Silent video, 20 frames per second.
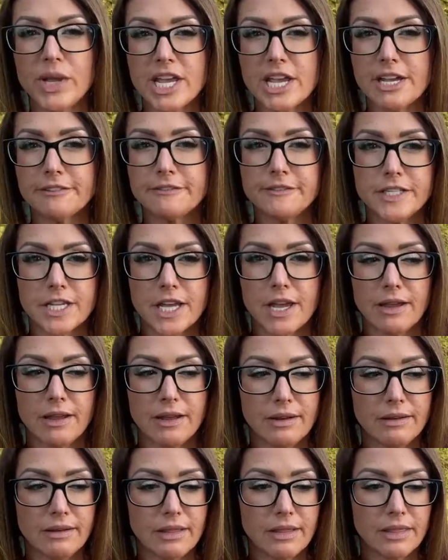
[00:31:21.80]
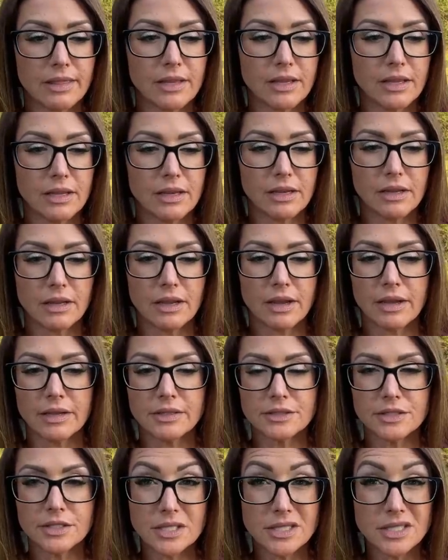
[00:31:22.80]
We have done the,
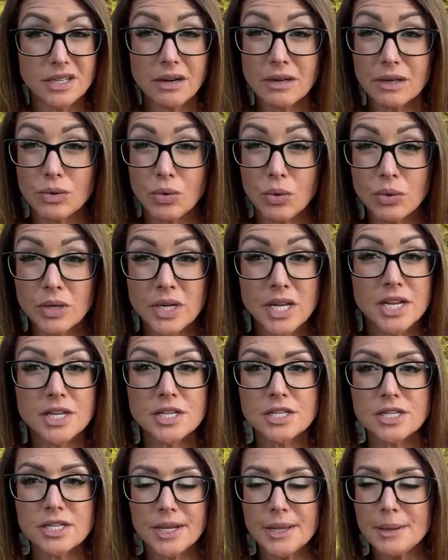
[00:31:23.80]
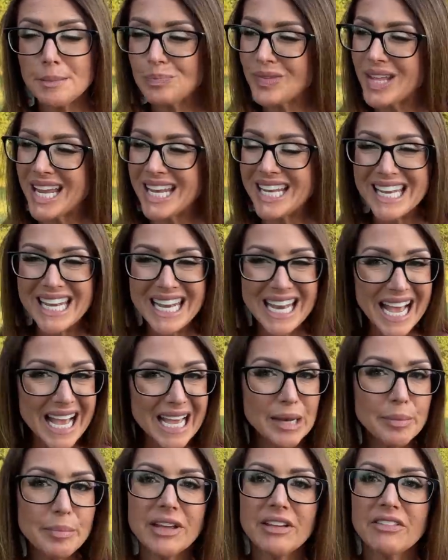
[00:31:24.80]
uh, the Dark Cornish.
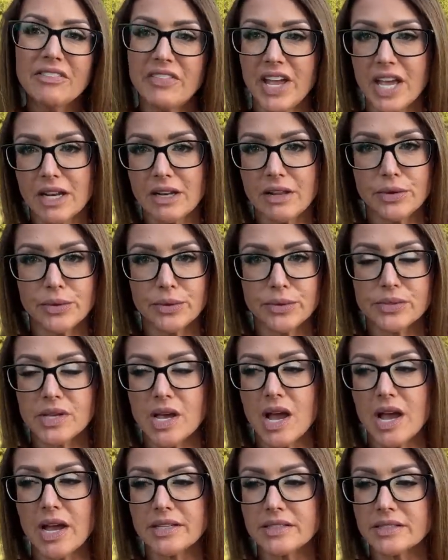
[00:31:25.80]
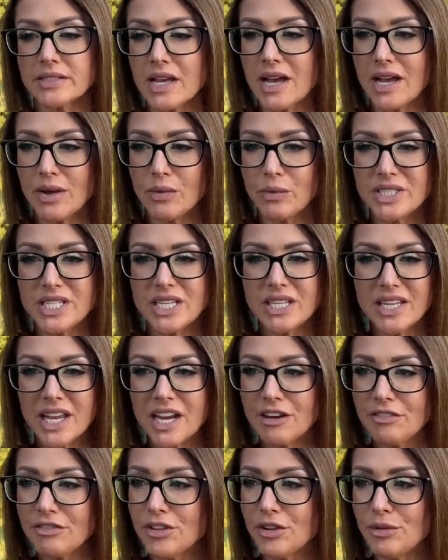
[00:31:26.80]
Not a big fan of those guys. Uh, we didn't
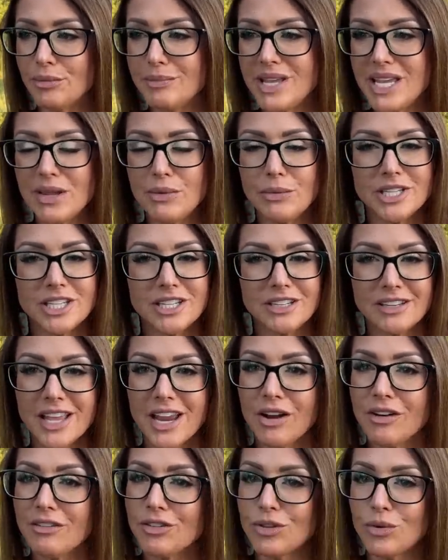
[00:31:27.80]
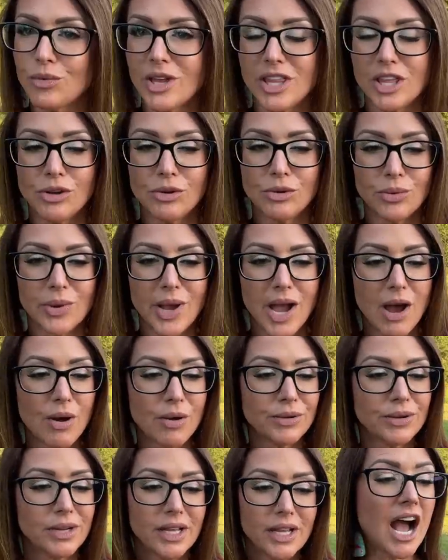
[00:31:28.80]
care for their meat. We didn't care for the way they grew
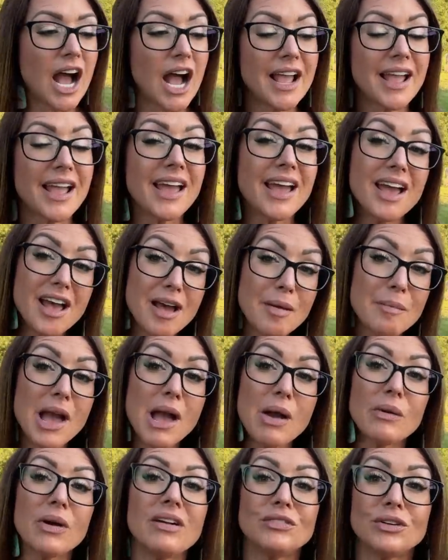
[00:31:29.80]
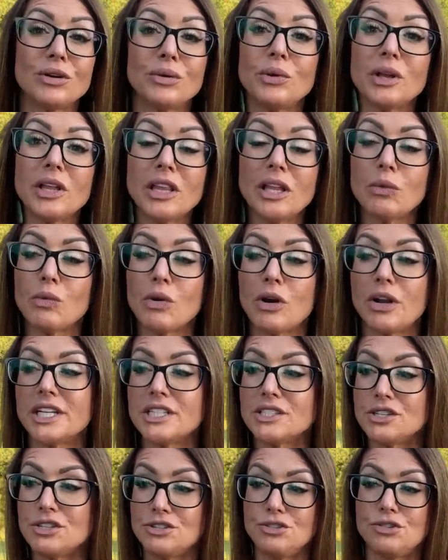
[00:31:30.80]
out. I am, however, really
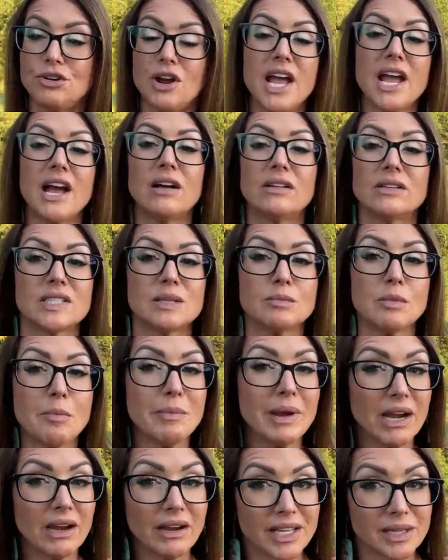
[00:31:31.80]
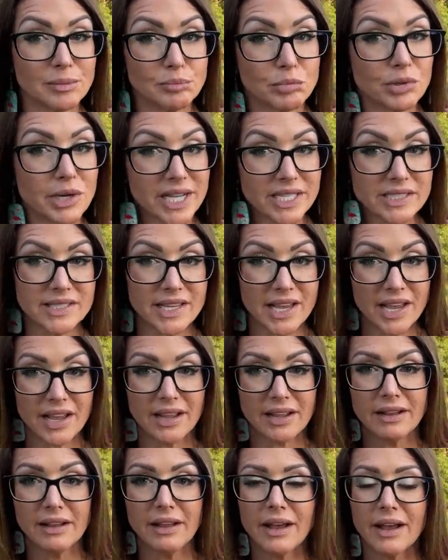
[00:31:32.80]
wanting to try out some American
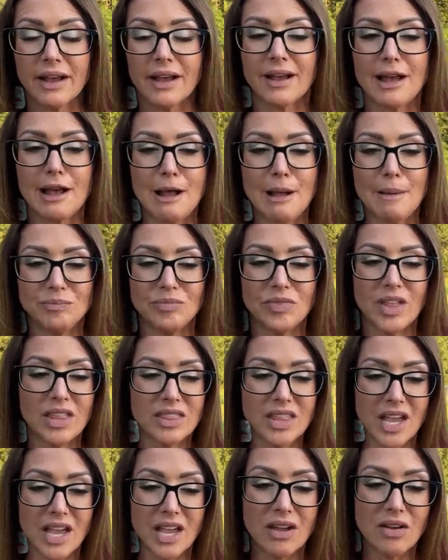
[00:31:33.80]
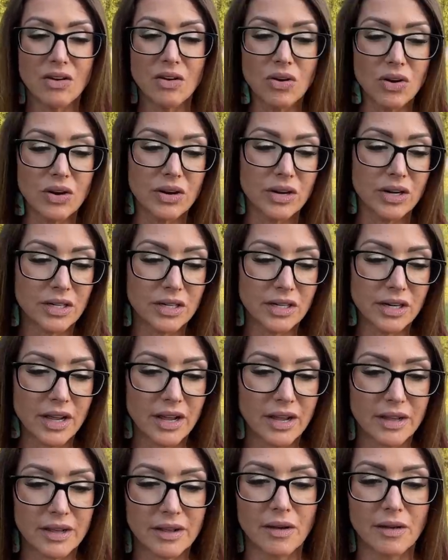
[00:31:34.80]
Bresse. Um, they are
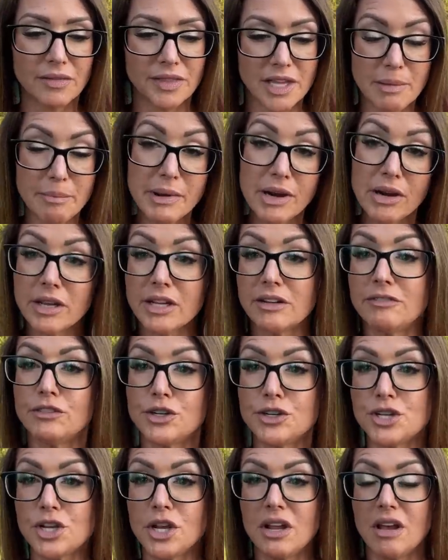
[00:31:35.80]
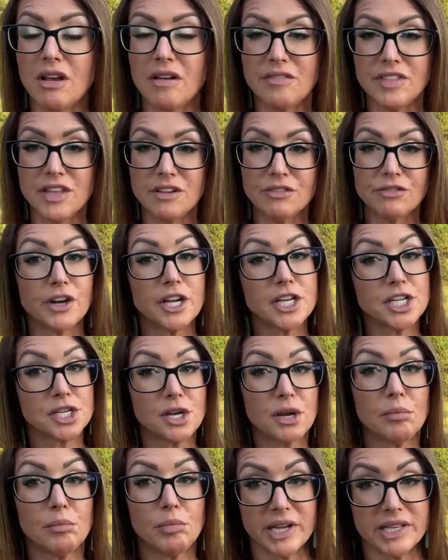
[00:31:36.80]
uh, the American version of the French
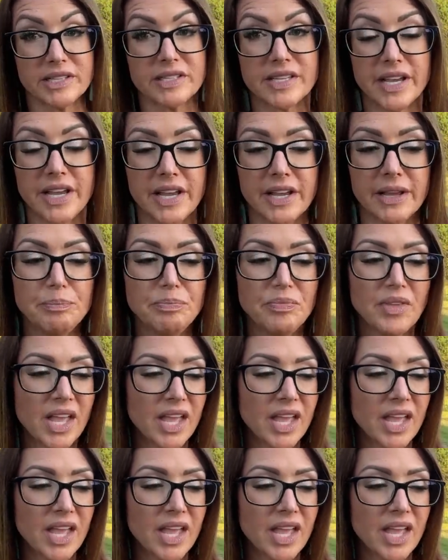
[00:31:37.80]
Bresse.